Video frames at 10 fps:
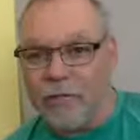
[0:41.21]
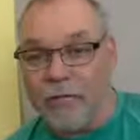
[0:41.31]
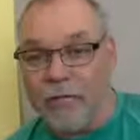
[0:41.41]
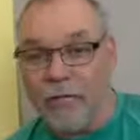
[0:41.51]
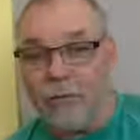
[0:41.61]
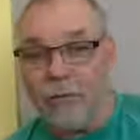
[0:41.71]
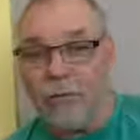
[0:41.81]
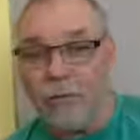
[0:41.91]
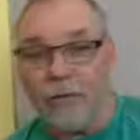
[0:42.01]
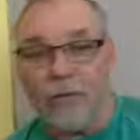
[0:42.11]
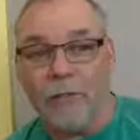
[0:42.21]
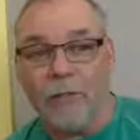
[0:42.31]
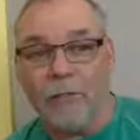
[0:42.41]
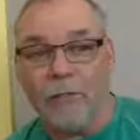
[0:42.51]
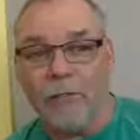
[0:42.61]
And we got to do
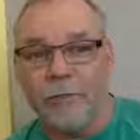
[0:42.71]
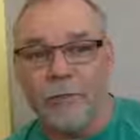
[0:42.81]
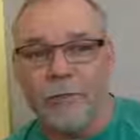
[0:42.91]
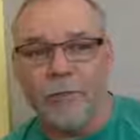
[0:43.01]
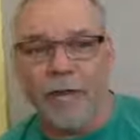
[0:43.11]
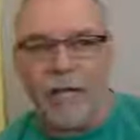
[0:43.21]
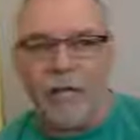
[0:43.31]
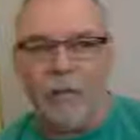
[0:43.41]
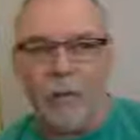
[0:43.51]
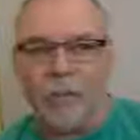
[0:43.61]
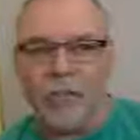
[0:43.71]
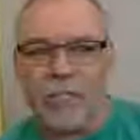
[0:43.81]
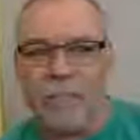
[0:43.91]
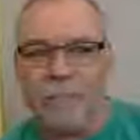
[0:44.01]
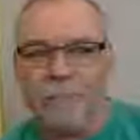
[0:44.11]
some
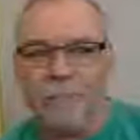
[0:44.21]
diagnosing.